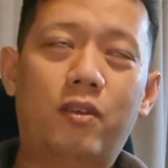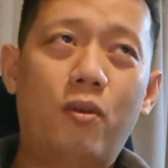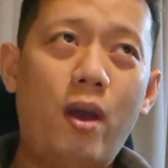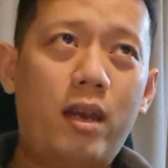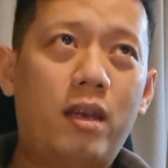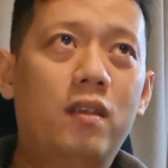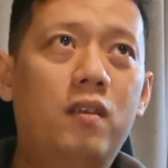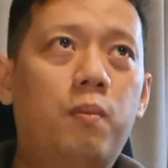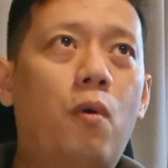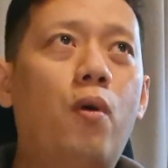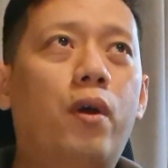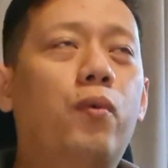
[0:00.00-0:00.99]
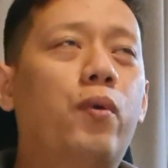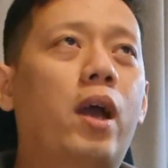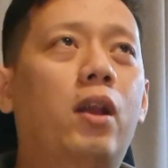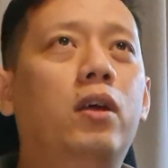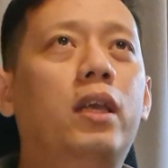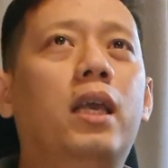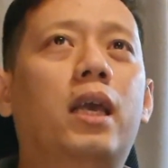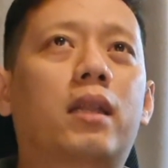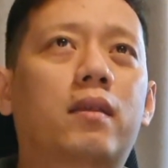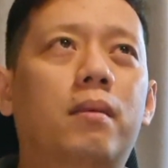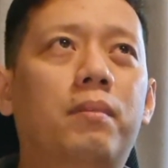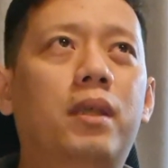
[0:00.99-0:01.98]
So at this point we are looking
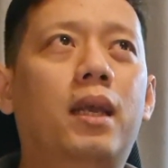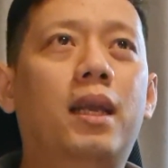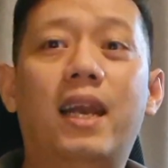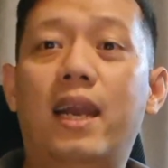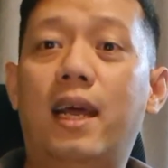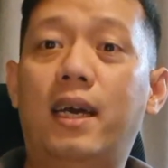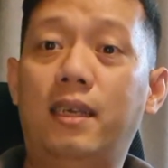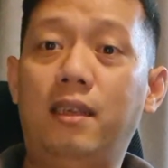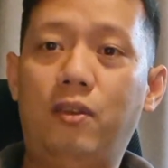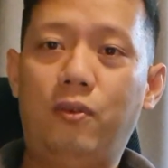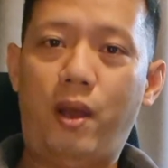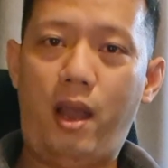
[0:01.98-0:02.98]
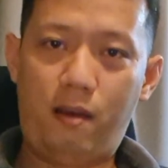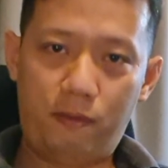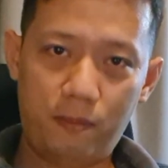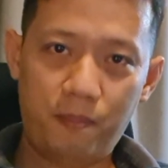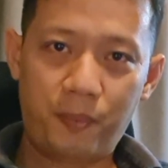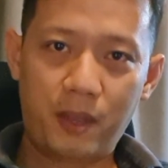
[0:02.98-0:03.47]
at something nice to have,